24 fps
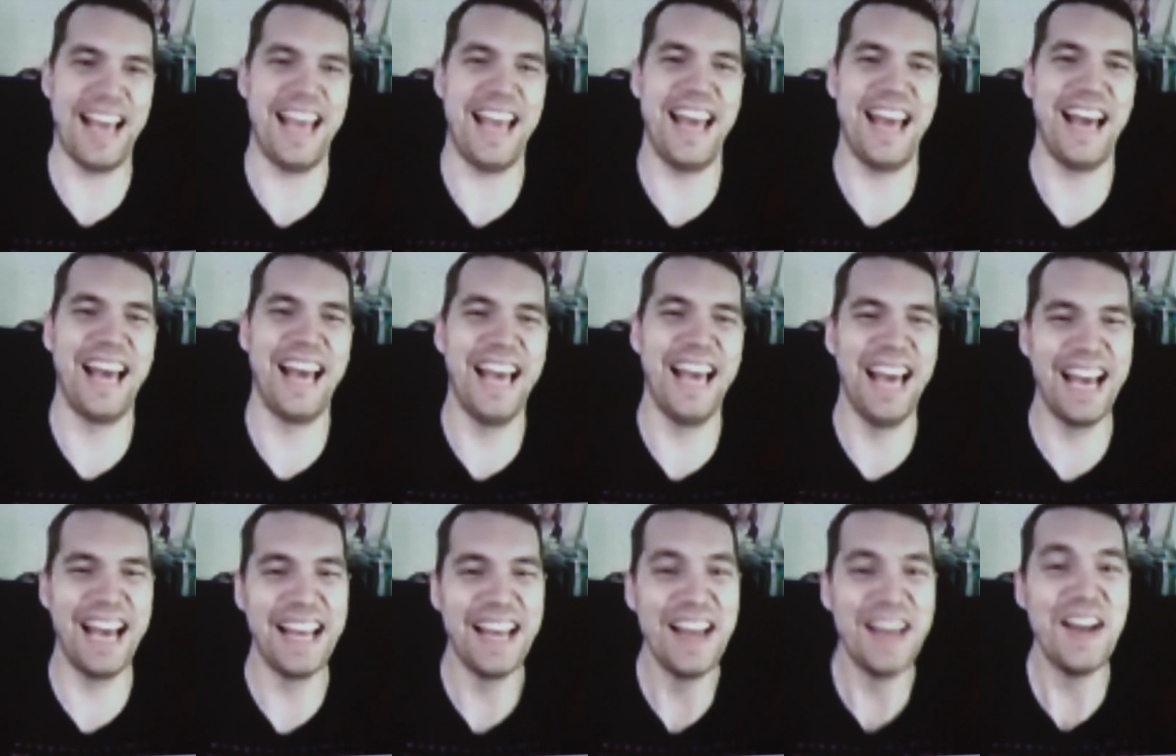
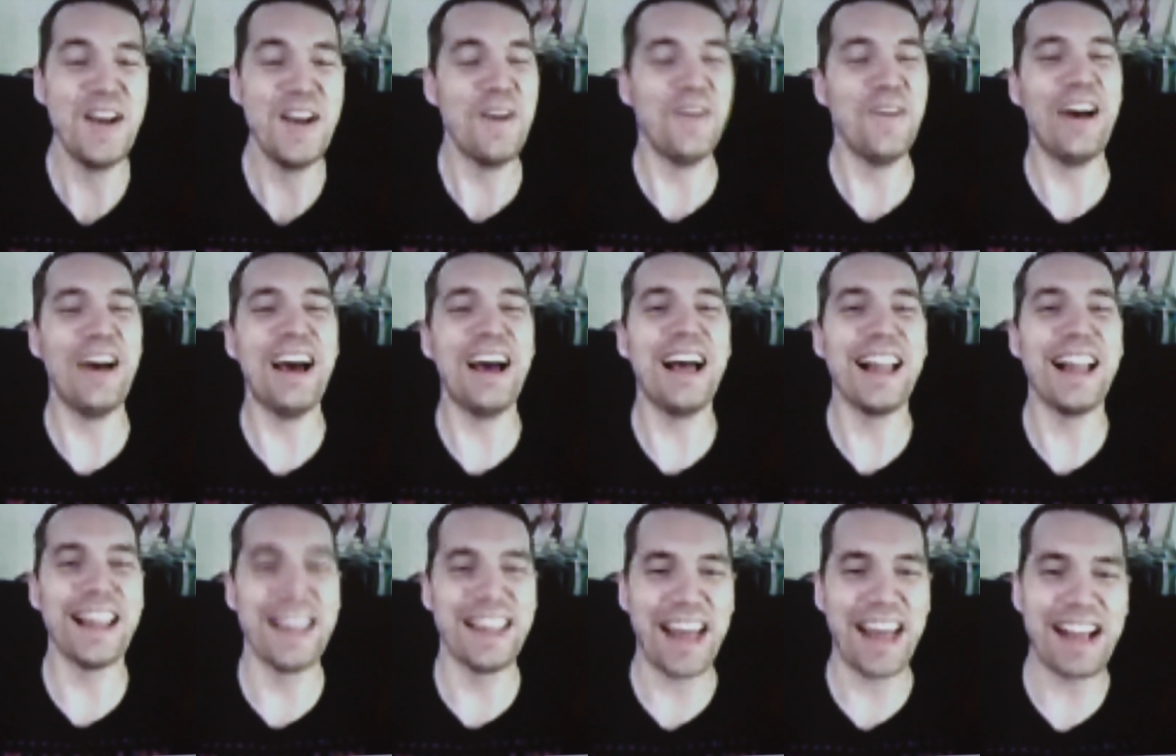
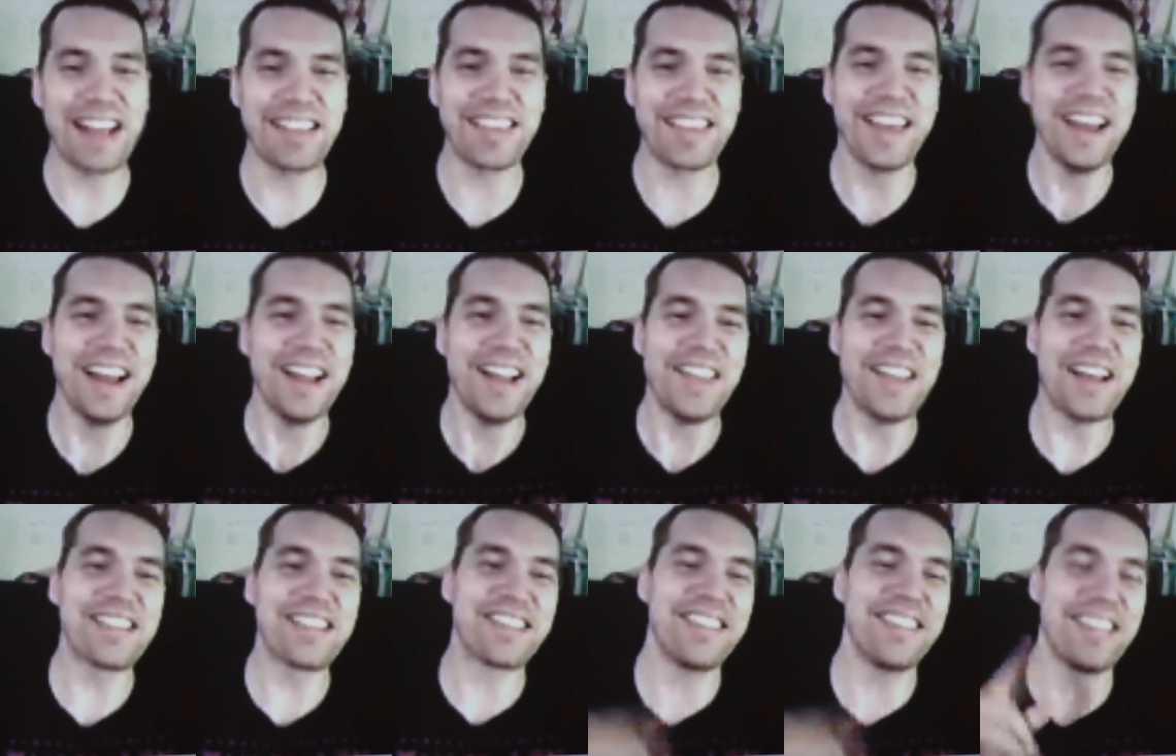Well, that's
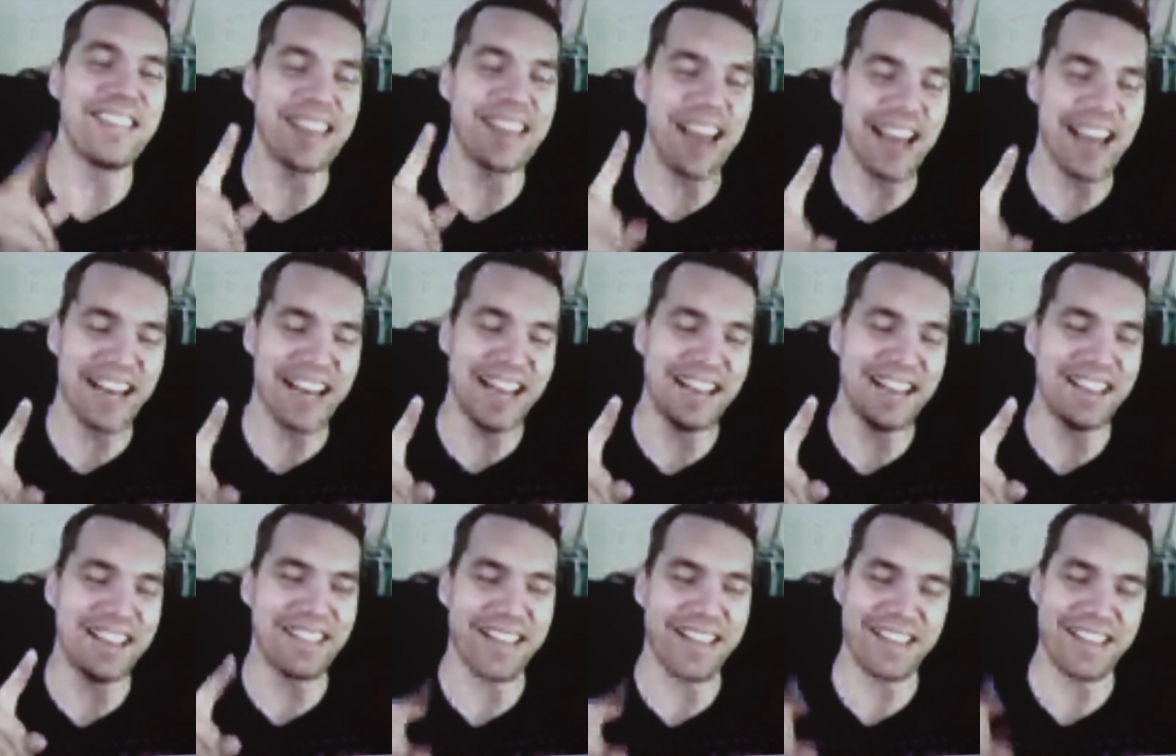that's design
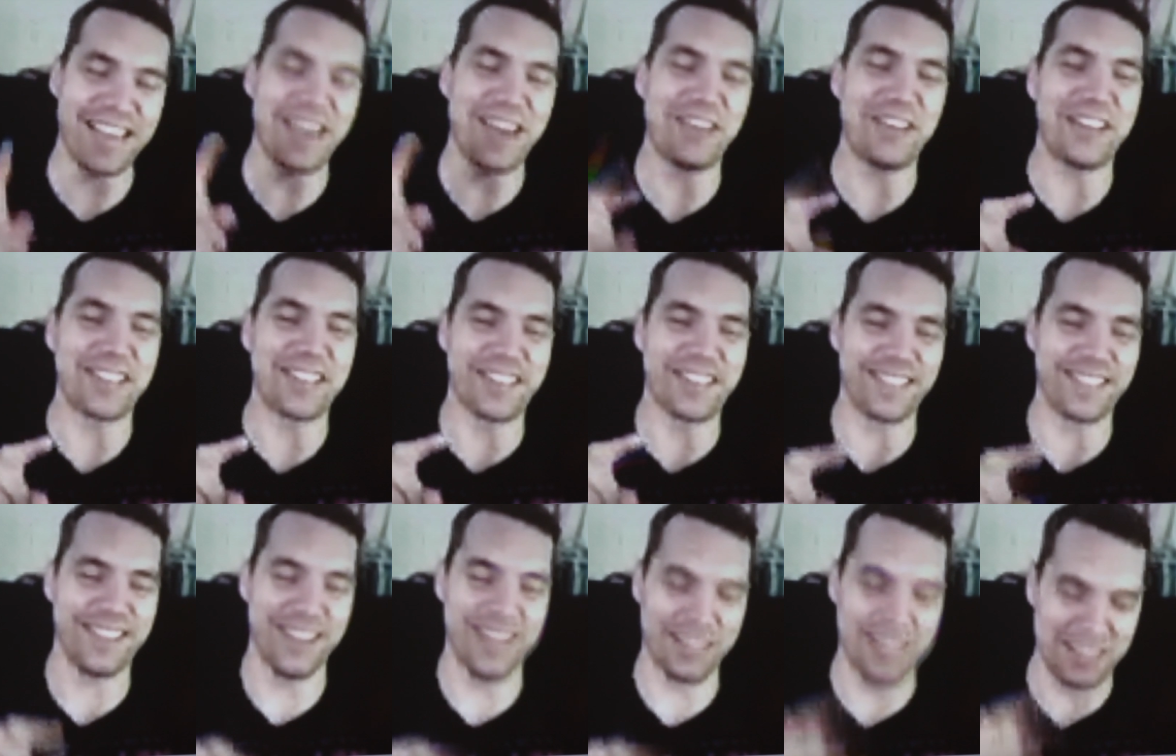ideas. That's how it is
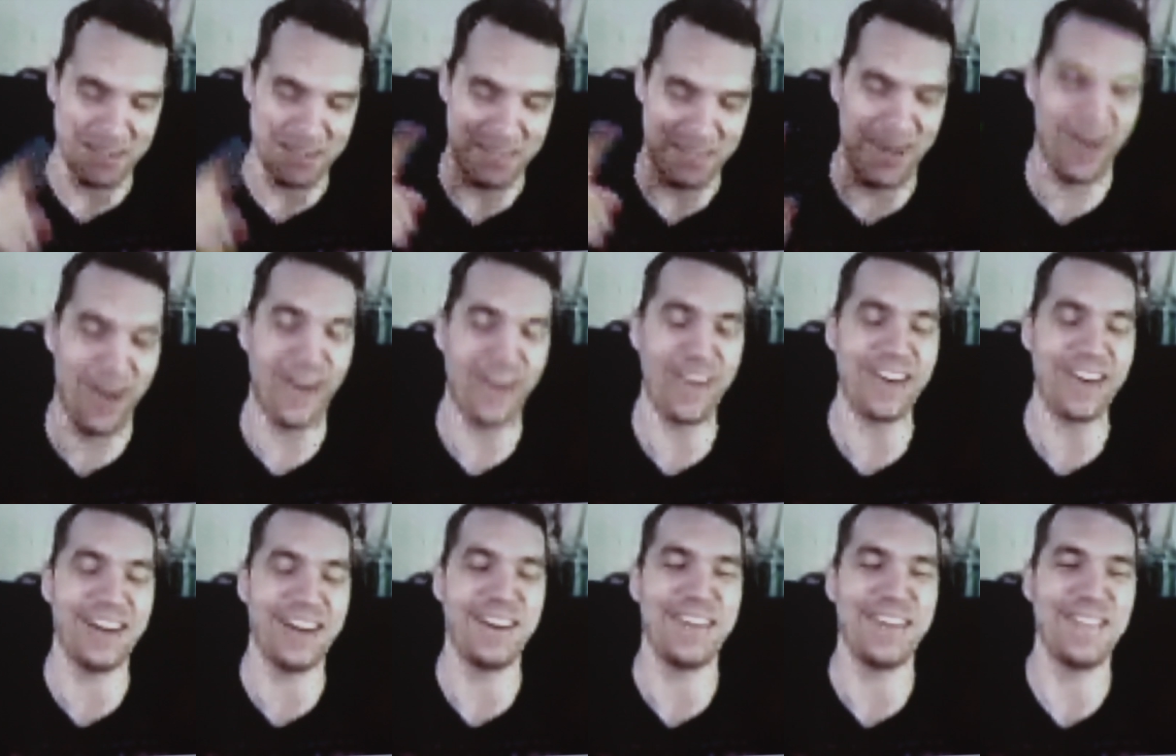until
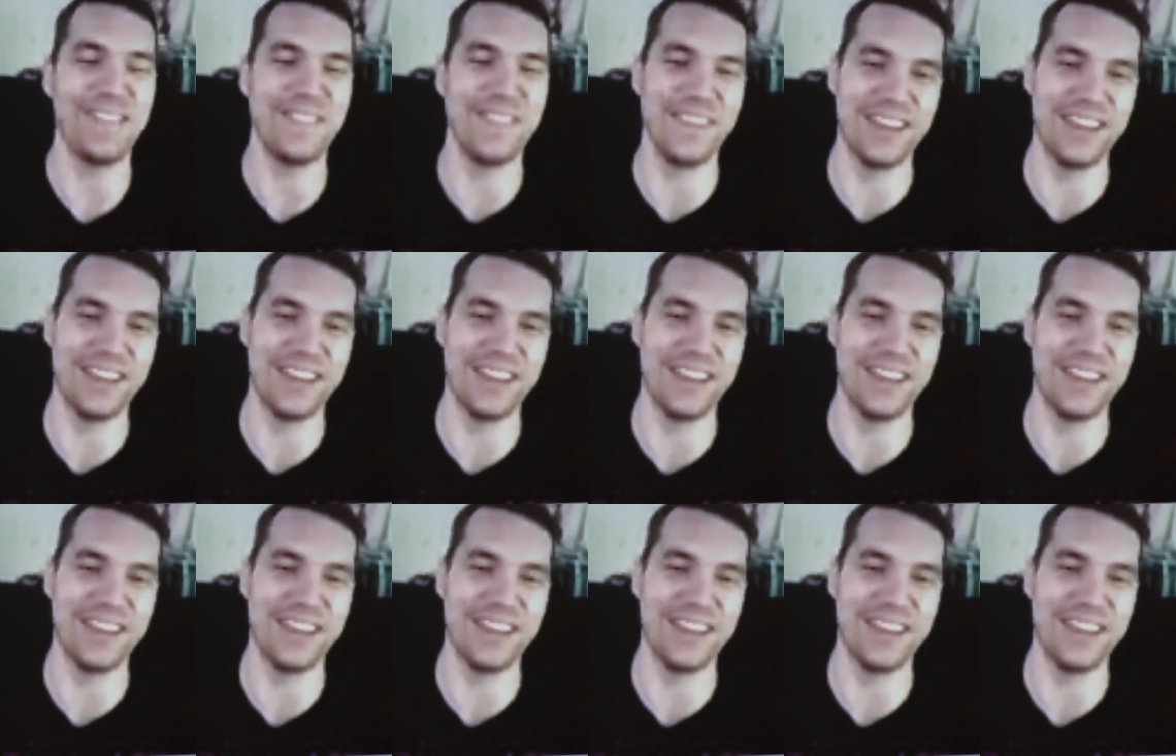tomorrow. Right.